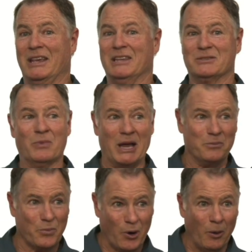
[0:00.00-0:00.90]
he's made
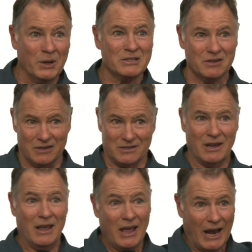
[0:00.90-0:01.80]
promises.
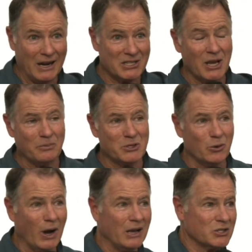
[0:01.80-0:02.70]
And it's up
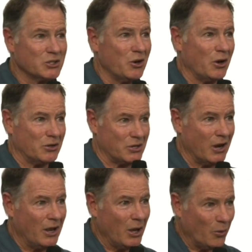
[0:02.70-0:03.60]
to us, church.
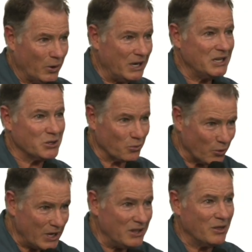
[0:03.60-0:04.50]
We need to
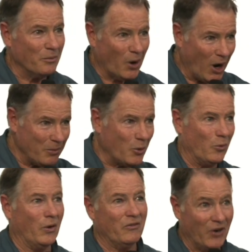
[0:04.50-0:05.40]
read the
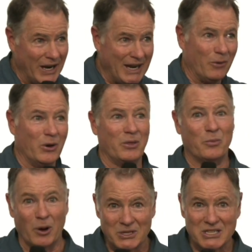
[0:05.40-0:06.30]
Bible, find out what the
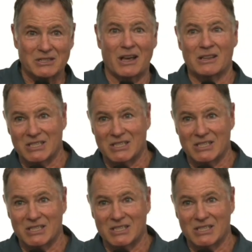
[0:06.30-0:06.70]
promises are,